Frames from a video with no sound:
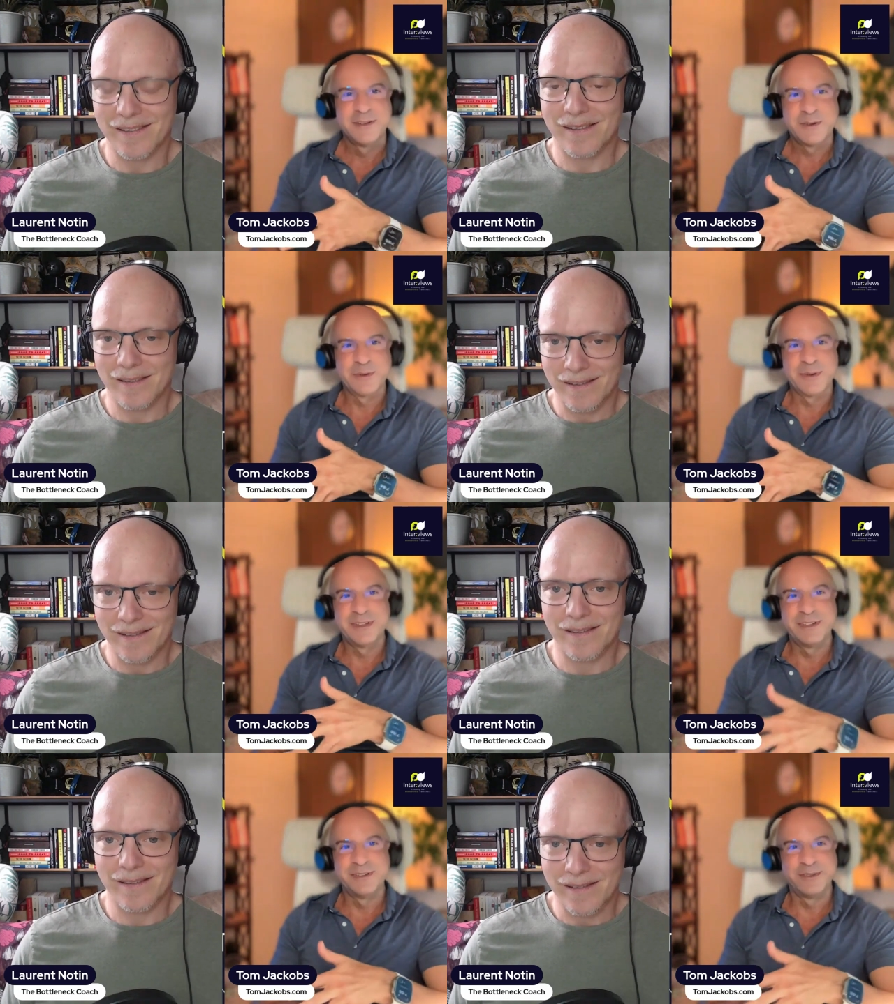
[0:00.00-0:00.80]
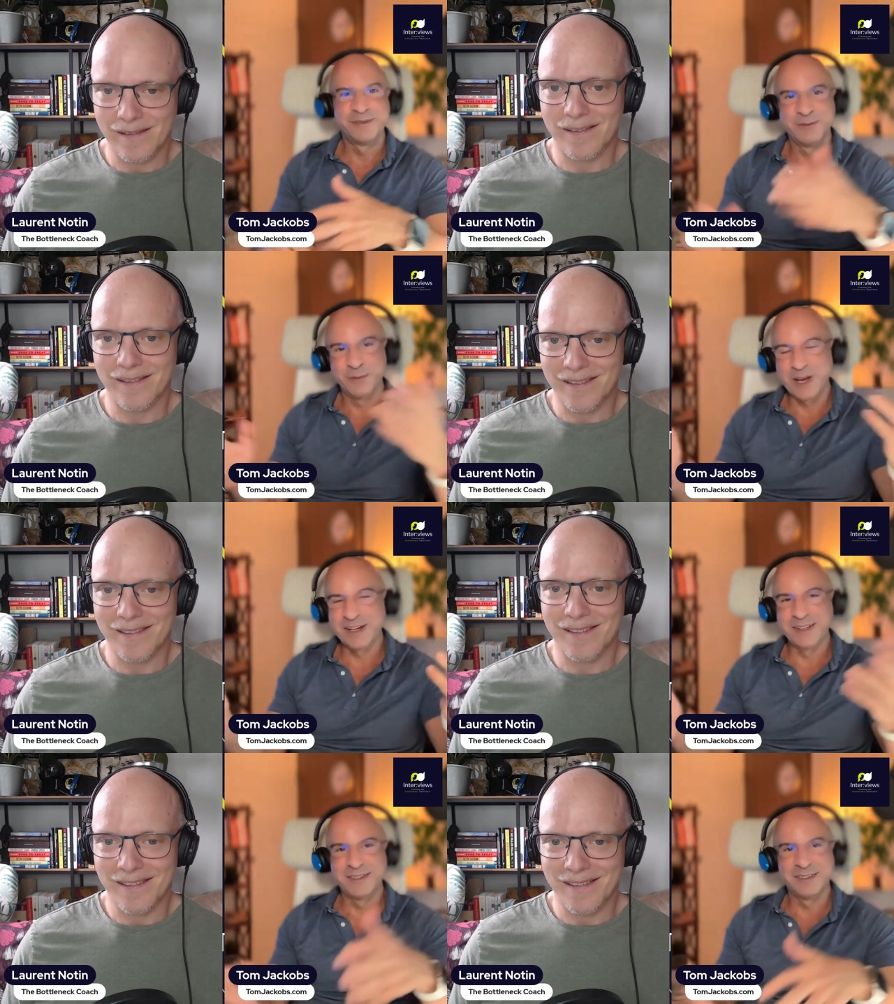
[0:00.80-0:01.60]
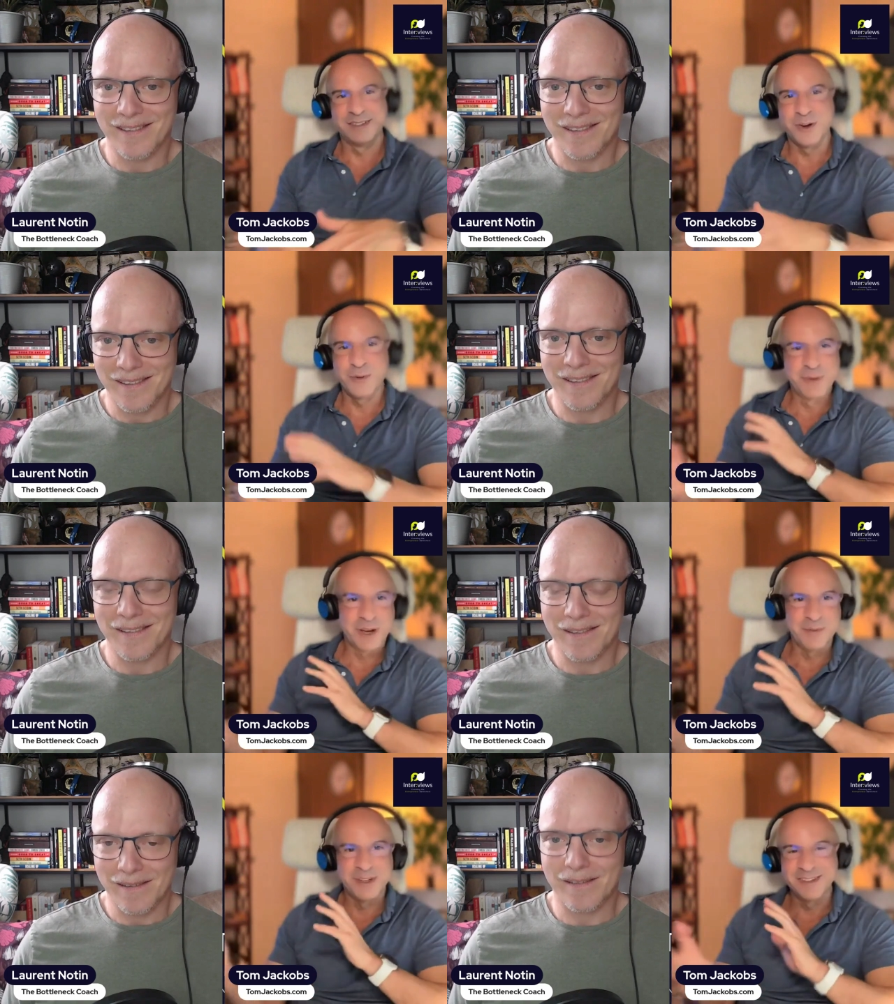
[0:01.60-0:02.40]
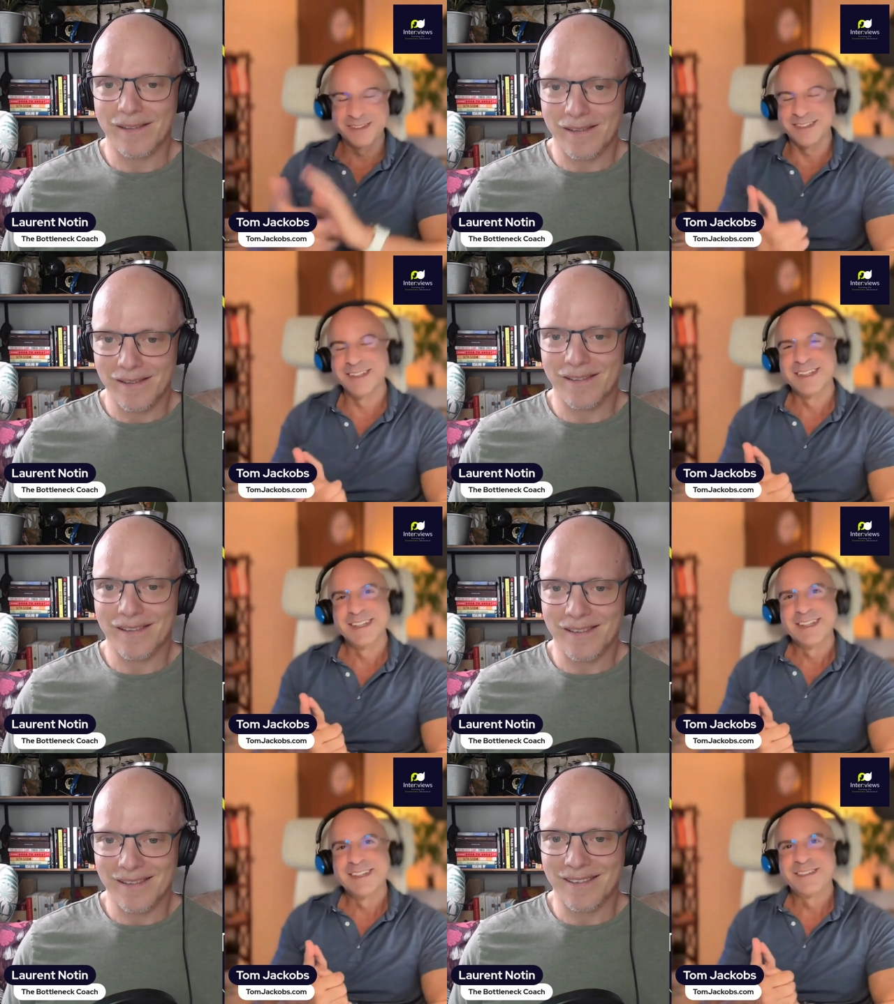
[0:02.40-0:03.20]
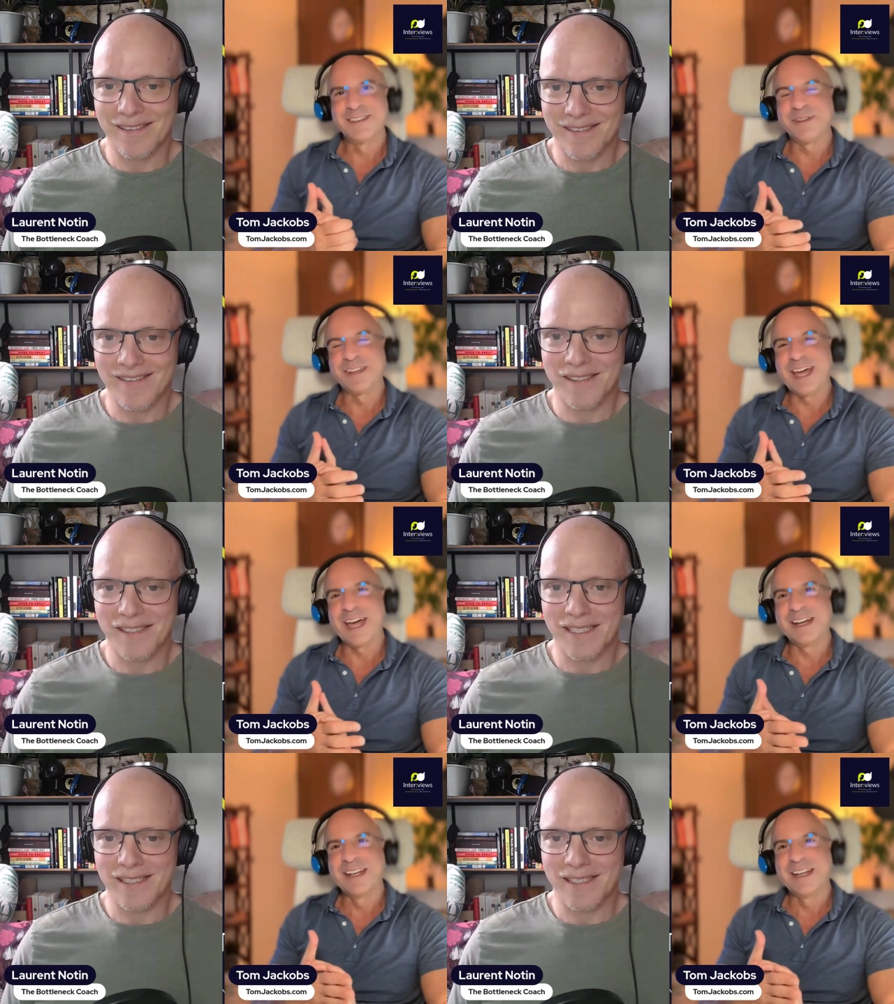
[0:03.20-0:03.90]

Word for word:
Speaker 1: where we do weddings and homecomings and stuff like that.